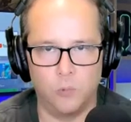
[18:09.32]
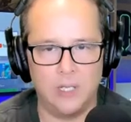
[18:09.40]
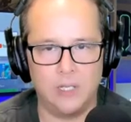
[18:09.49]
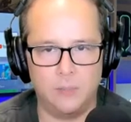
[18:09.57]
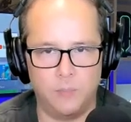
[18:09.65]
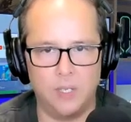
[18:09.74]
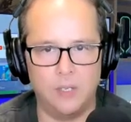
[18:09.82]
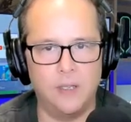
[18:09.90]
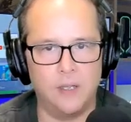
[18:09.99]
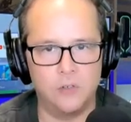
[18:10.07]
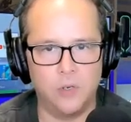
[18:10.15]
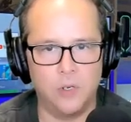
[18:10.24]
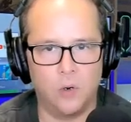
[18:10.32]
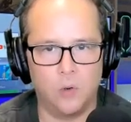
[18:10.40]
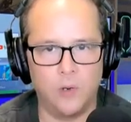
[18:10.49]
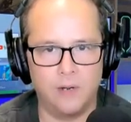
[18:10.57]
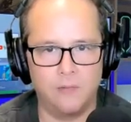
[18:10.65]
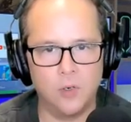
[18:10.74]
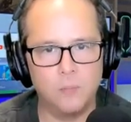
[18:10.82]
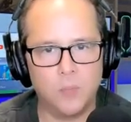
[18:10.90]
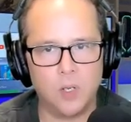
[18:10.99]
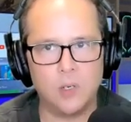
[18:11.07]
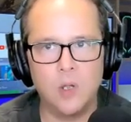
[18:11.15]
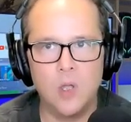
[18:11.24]
really big country or whatever,
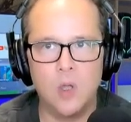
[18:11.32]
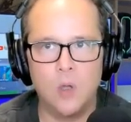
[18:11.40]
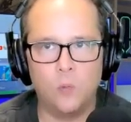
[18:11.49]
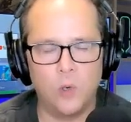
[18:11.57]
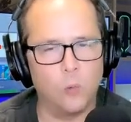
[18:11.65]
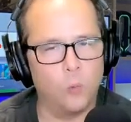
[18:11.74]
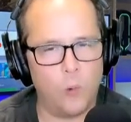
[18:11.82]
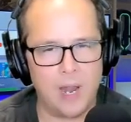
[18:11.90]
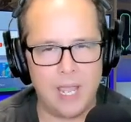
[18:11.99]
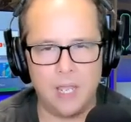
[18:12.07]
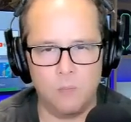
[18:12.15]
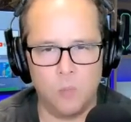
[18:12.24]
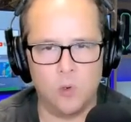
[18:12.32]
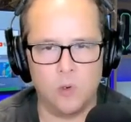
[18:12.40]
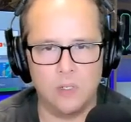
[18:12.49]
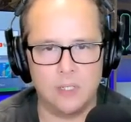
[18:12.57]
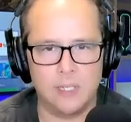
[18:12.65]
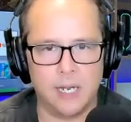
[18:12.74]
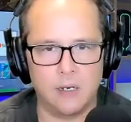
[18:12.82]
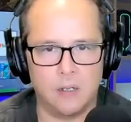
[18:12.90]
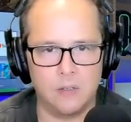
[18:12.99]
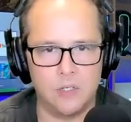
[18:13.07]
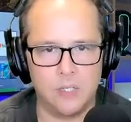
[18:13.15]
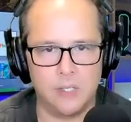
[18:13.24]
but we're way more into
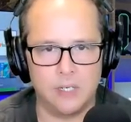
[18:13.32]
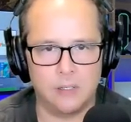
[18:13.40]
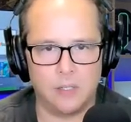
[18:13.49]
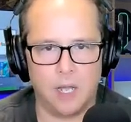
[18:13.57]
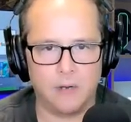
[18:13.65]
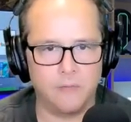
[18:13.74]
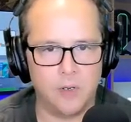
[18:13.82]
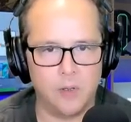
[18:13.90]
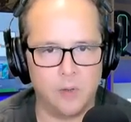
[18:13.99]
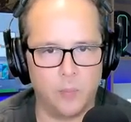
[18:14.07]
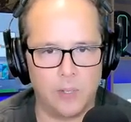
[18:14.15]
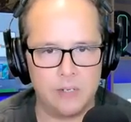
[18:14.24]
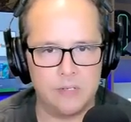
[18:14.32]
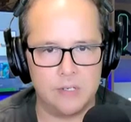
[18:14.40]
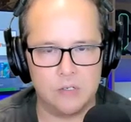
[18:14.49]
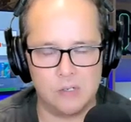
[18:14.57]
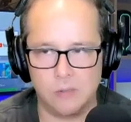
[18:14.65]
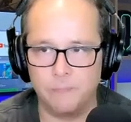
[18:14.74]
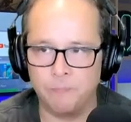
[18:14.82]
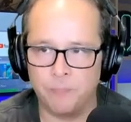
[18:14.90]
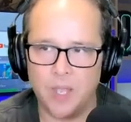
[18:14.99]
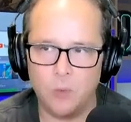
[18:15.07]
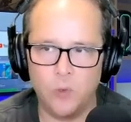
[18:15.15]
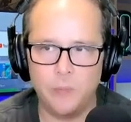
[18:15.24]
technology than a lot of other places. So
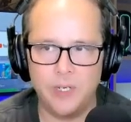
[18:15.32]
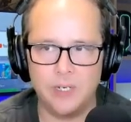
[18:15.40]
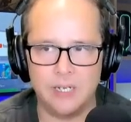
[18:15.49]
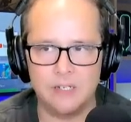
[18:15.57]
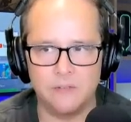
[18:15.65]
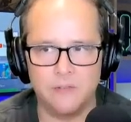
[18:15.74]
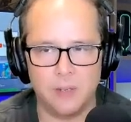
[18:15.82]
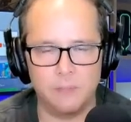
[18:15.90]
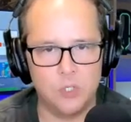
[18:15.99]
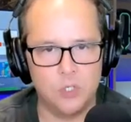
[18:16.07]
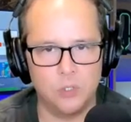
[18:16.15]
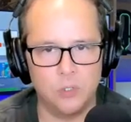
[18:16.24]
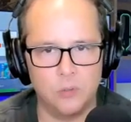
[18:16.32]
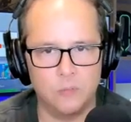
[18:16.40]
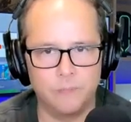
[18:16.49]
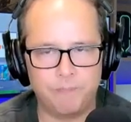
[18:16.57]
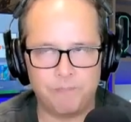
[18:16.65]
it would be nice of them to,